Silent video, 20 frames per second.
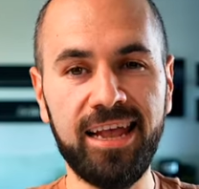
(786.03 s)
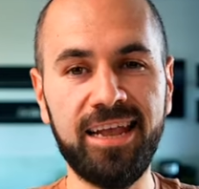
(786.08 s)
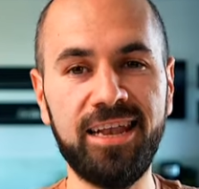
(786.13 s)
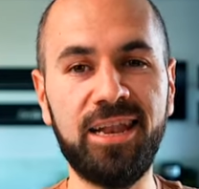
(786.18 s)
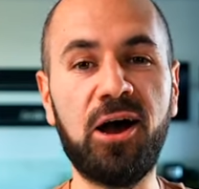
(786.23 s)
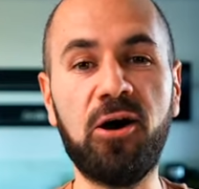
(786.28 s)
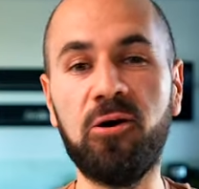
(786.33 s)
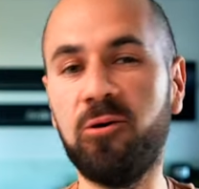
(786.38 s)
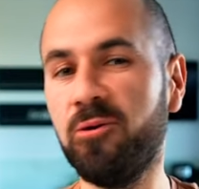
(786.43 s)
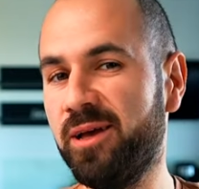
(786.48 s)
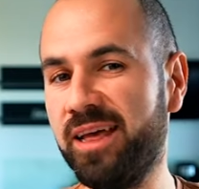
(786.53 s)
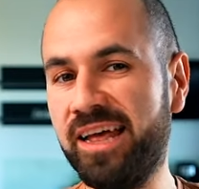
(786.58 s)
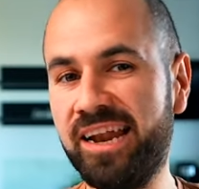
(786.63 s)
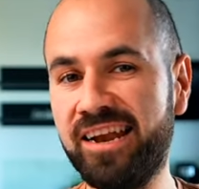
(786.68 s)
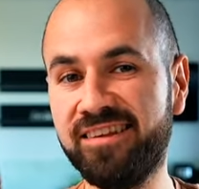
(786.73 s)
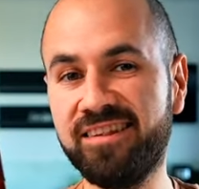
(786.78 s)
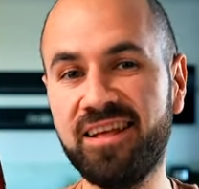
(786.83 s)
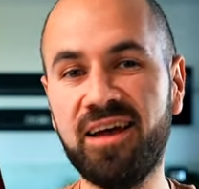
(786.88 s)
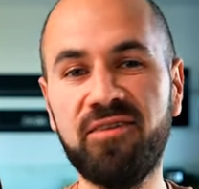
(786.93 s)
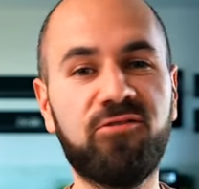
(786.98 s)
Now, it
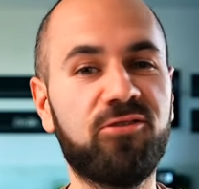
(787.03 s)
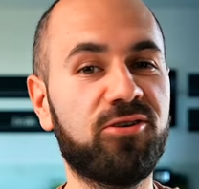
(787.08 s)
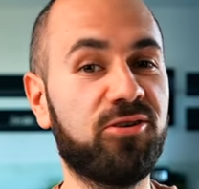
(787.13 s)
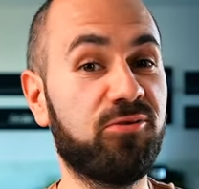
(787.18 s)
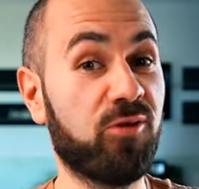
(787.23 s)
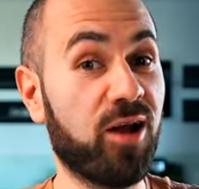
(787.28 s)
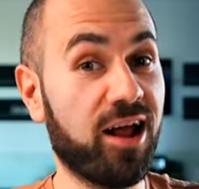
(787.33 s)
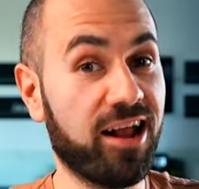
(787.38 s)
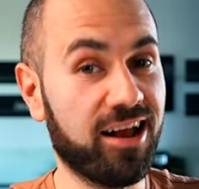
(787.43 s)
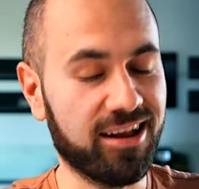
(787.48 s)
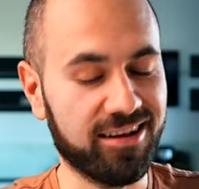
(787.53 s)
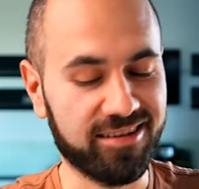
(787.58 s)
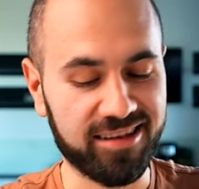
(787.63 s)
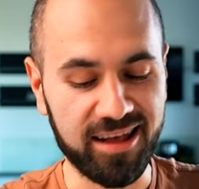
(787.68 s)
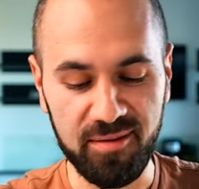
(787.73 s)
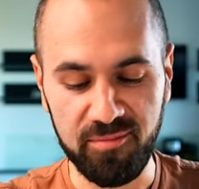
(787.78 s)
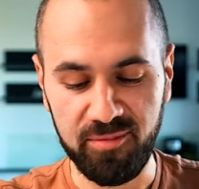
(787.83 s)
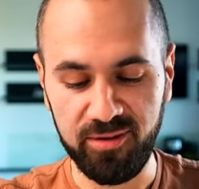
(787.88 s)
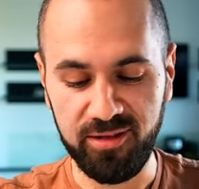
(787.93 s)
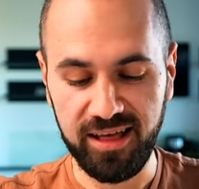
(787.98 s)
is time for the writing
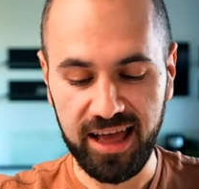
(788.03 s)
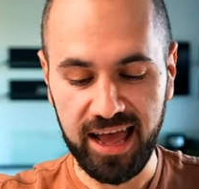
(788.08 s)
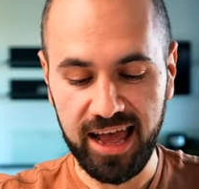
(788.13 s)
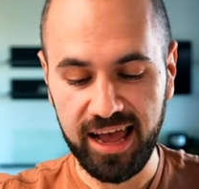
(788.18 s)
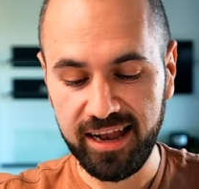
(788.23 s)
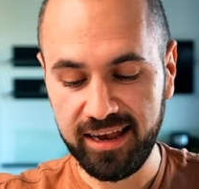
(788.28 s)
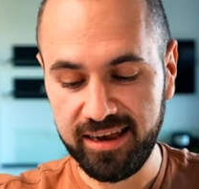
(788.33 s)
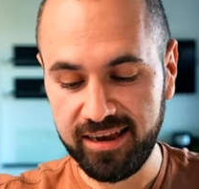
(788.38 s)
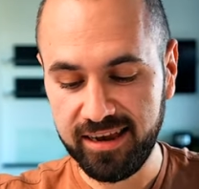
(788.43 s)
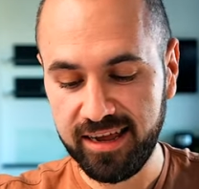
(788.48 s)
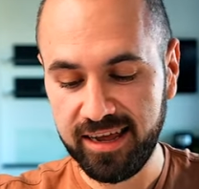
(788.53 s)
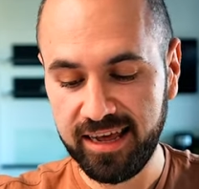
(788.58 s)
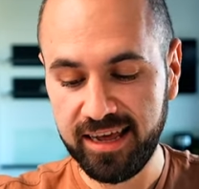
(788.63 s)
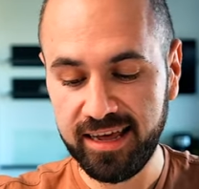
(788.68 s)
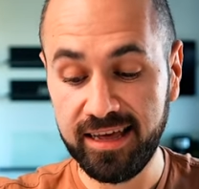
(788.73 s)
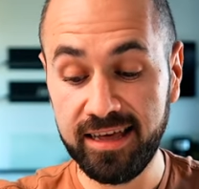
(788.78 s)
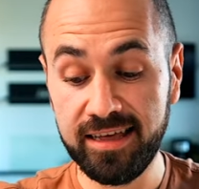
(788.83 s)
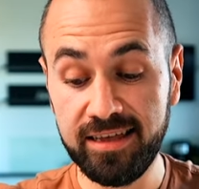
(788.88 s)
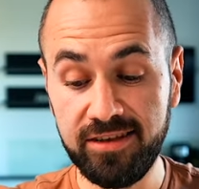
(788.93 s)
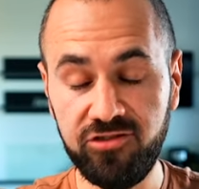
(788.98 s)
sample and
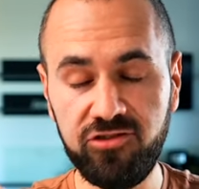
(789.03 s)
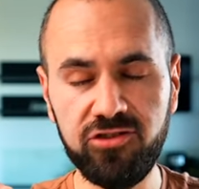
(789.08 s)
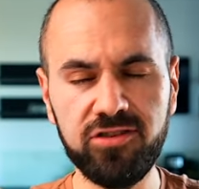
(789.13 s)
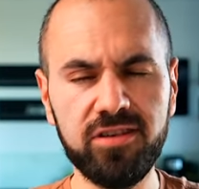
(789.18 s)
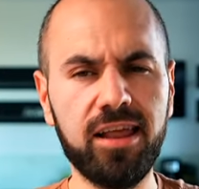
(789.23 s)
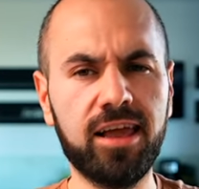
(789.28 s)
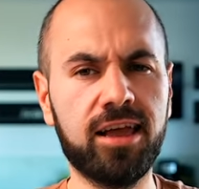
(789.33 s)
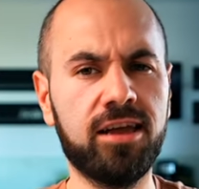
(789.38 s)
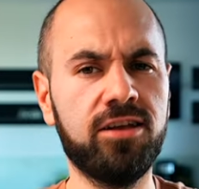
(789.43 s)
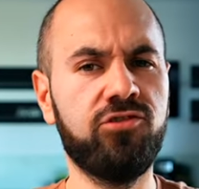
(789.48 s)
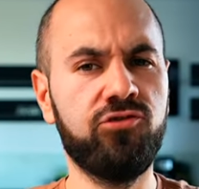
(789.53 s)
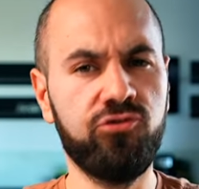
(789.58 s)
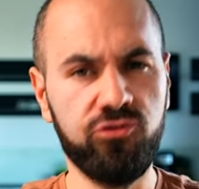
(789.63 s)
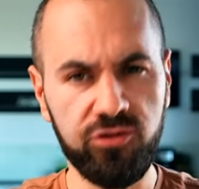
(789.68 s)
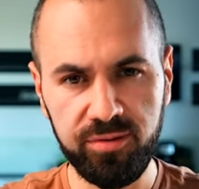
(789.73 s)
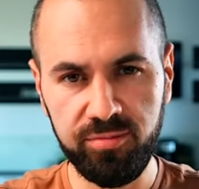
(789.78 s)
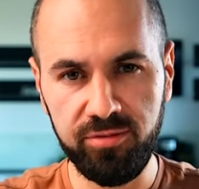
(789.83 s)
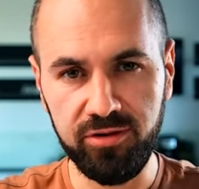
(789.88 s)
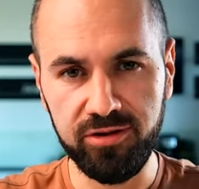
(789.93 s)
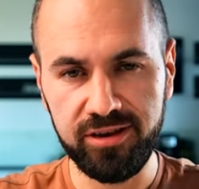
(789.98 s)
uh, just like a
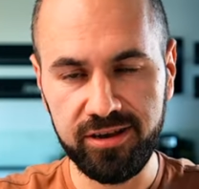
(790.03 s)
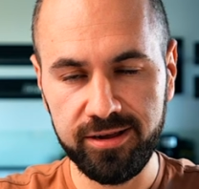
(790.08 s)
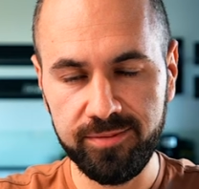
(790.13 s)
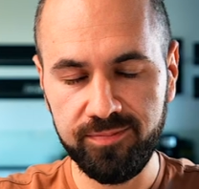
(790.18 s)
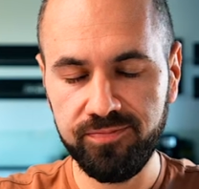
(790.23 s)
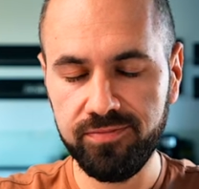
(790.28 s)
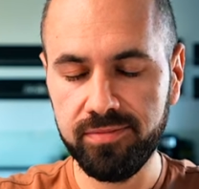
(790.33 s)
tribute,